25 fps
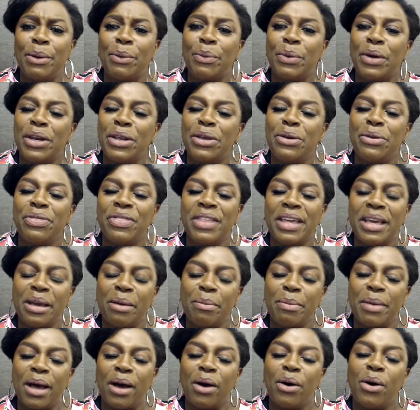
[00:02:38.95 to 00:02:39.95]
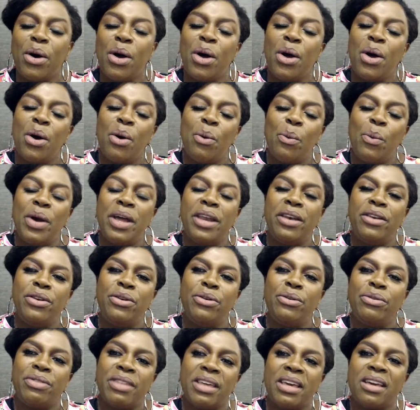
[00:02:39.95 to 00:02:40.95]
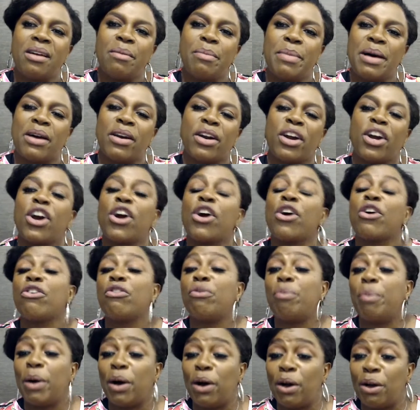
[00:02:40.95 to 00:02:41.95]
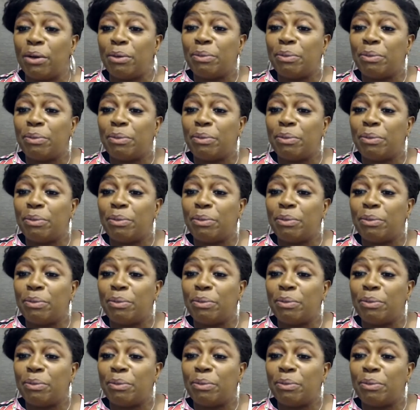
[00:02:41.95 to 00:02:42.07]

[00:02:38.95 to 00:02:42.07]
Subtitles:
what do you think about when you think about a curveball?